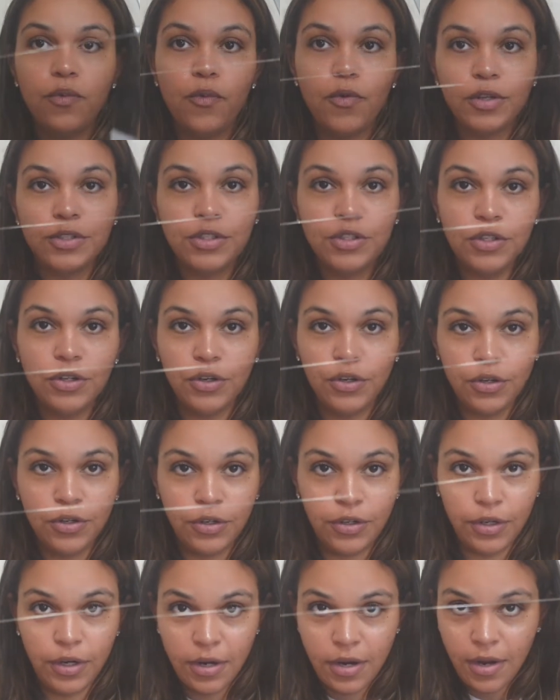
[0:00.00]
once
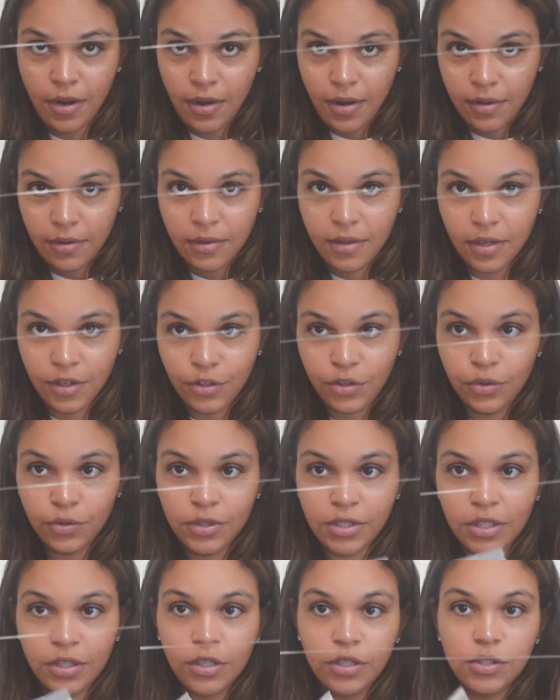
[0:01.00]
you're done
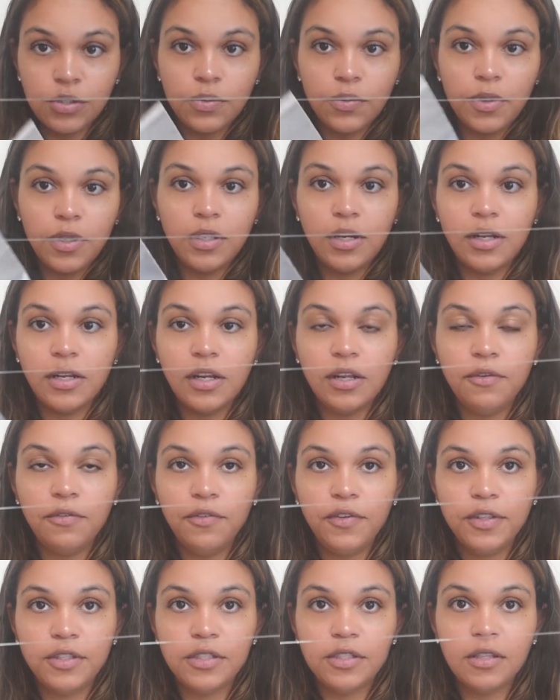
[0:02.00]
using this one and
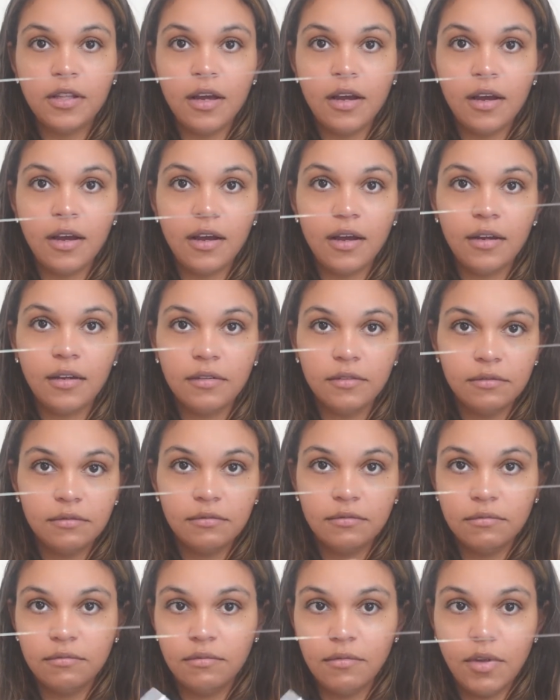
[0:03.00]
if it's not
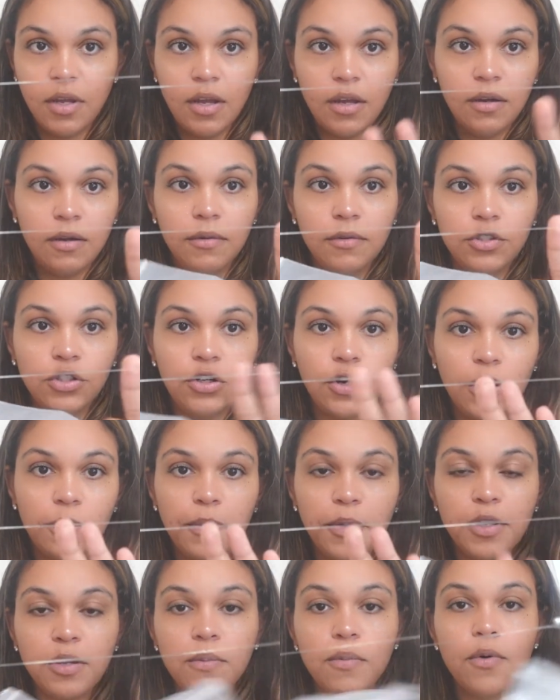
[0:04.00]

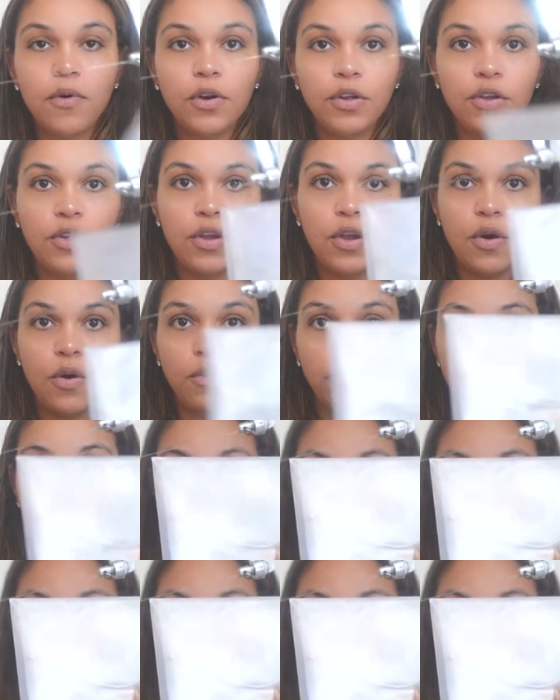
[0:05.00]
sharp anymore, you can always